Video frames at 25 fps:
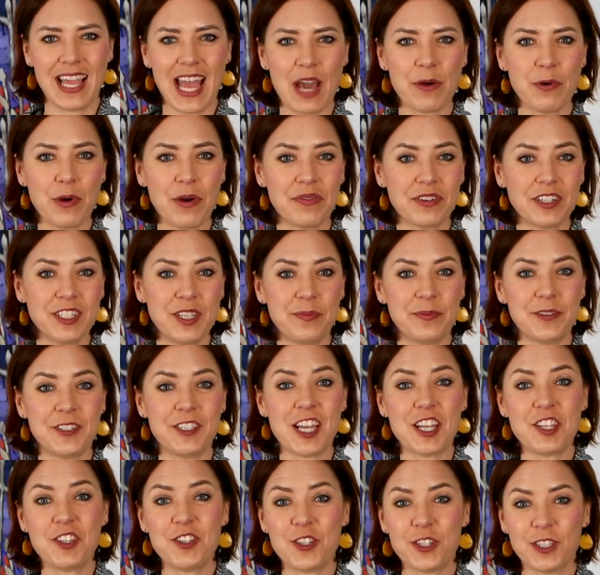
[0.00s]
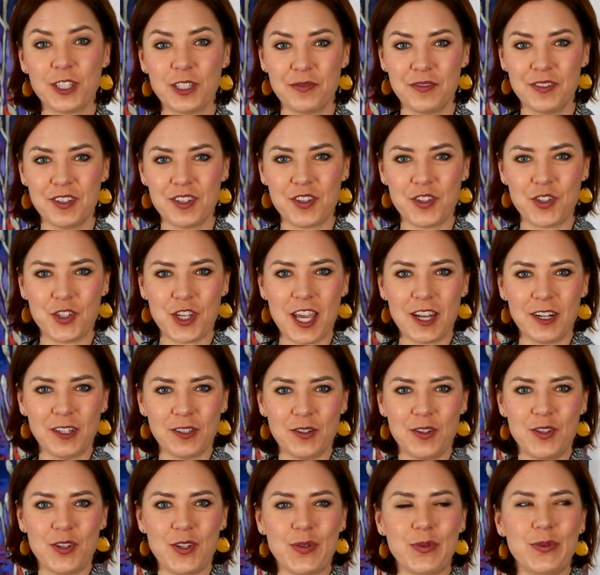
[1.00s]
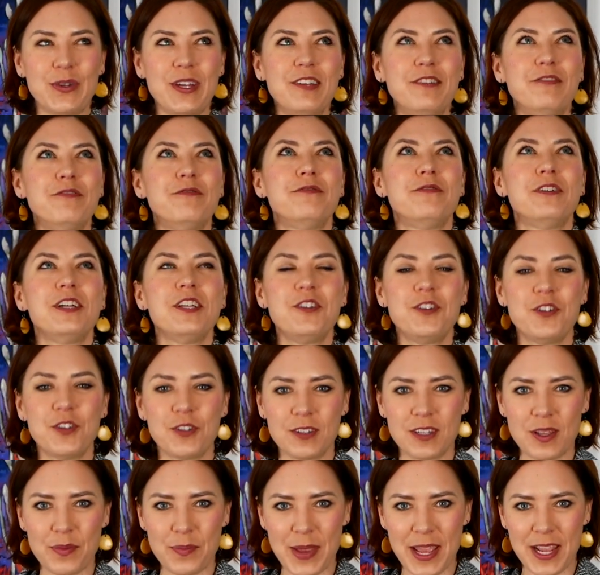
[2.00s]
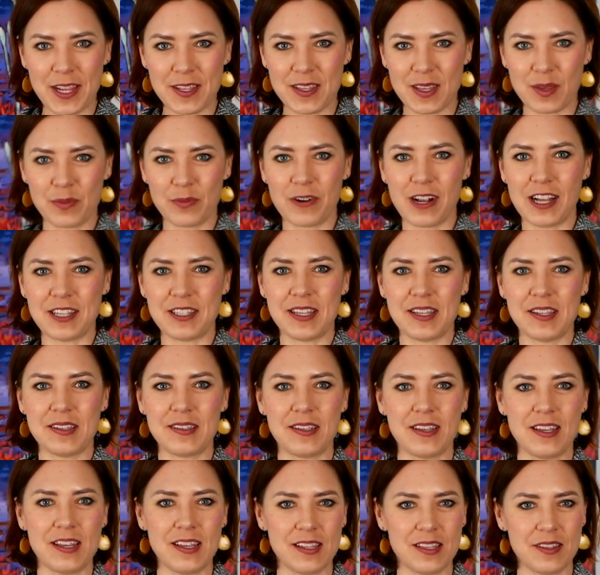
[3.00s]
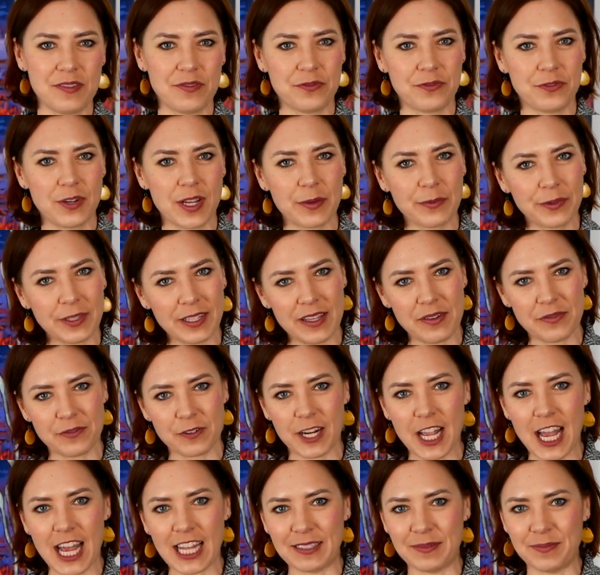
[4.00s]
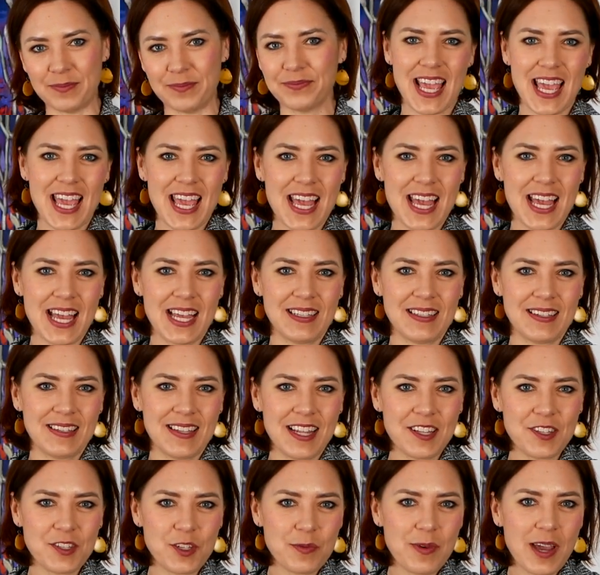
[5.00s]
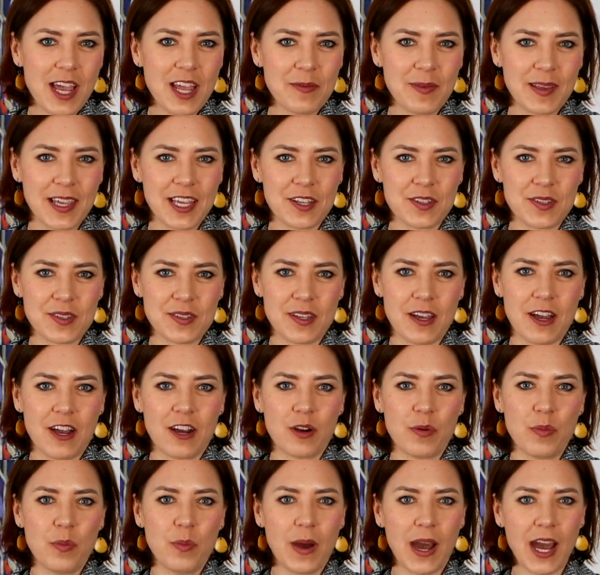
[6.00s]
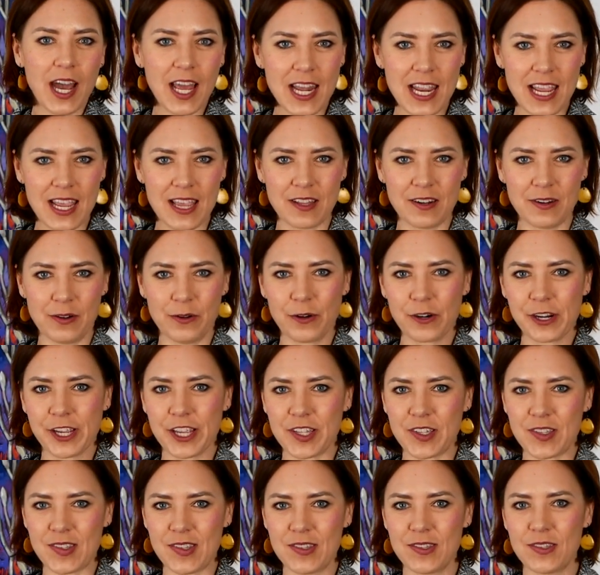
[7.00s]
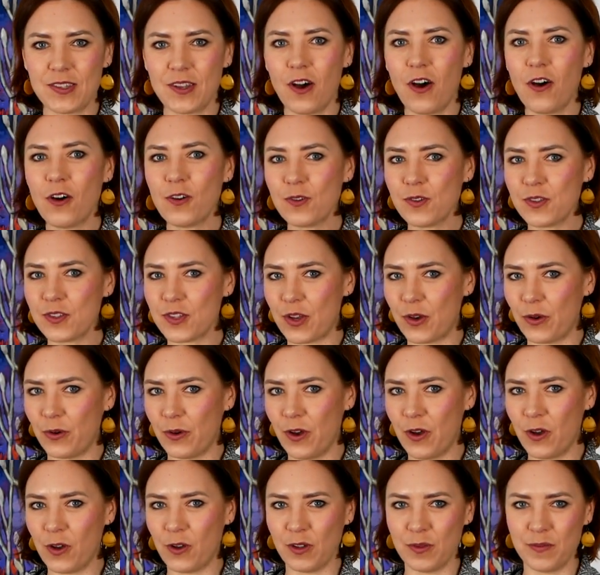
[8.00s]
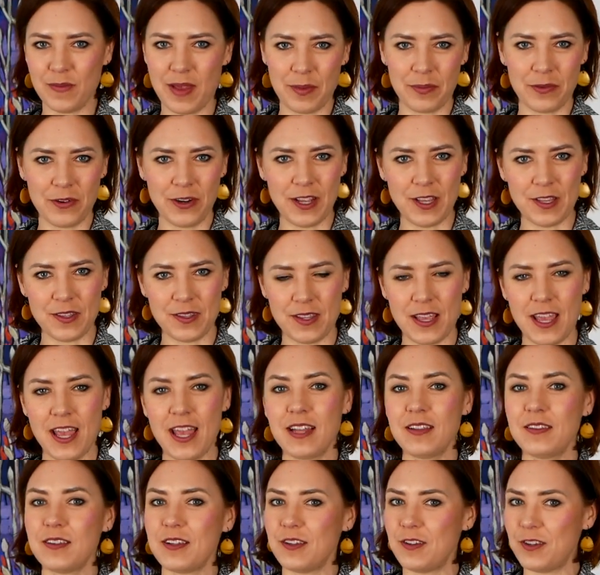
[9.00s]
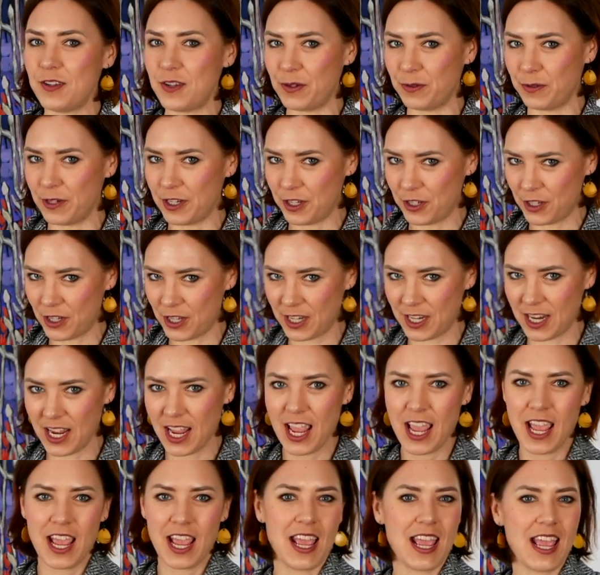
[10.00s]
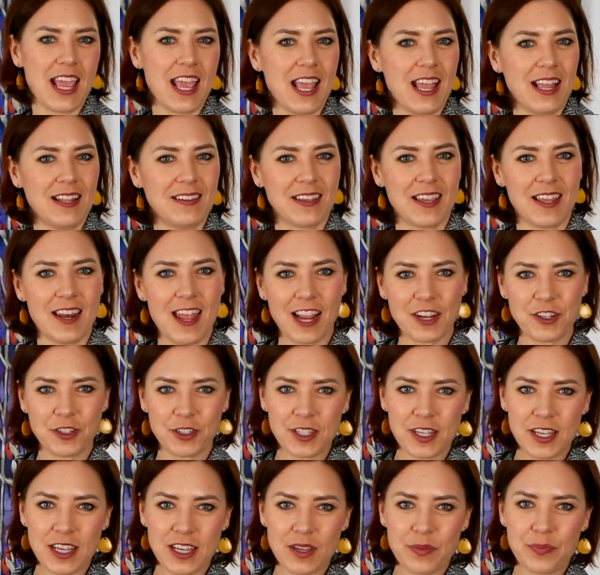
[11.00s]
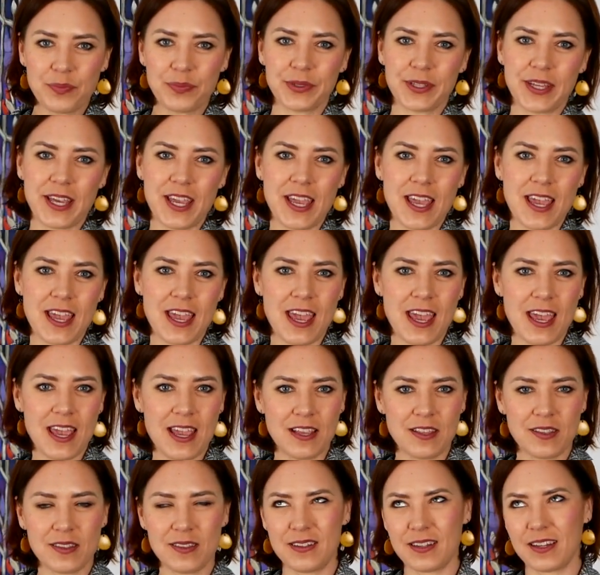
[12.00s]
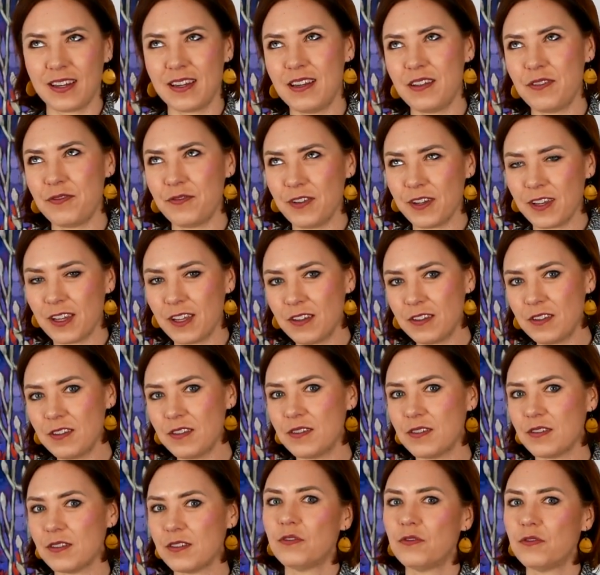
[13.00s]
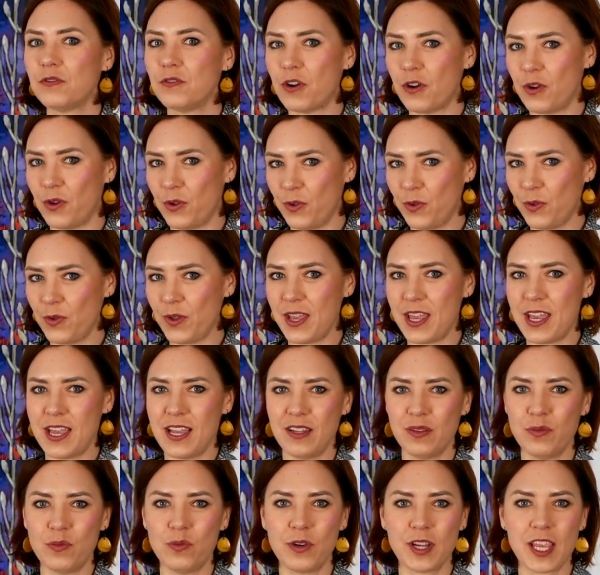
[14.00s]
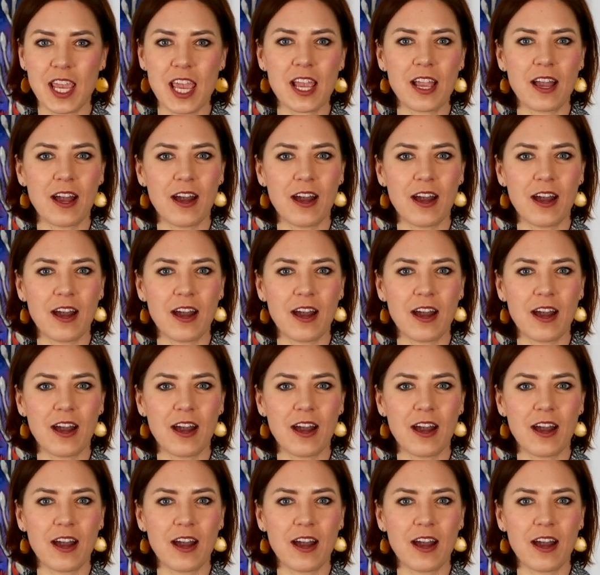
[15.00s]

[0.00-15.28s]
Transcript: However, the potential of this channel to enrich the painting process is frequently forgotten. And that's too bad because our body and organs also hold memories and intuition and can actually play a significant role in bringing